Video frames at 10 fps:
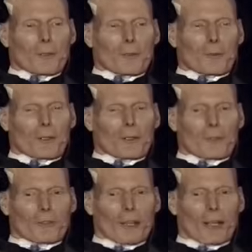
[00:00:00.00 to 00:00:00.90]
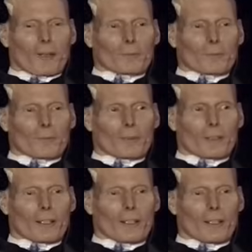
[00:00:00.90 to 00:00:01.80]
because um,
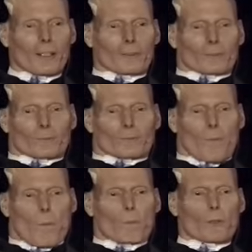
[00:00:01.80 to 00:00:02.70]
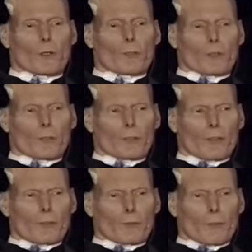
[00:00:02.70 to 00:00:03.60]
usually don't you have
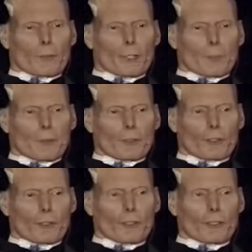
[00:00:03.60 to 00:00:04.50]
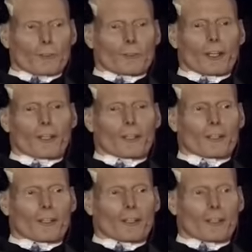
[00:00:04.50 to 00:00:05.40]
to form a commission or study
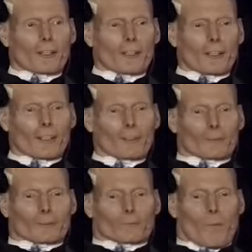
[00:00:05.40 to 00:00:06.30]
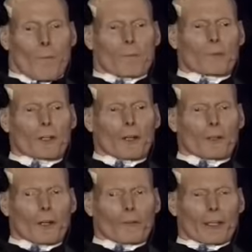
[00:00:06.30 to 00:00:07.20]
or, you know,
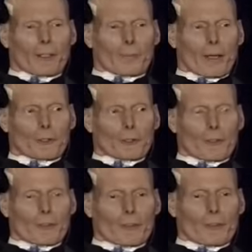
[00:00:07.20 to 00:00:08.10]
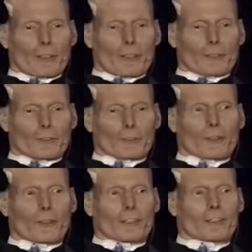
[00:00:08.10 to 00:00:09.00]
go around and measure everything and
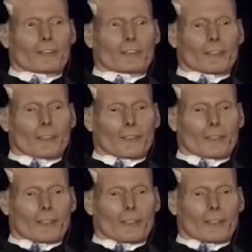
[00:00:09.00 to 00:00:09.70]
do a, you know,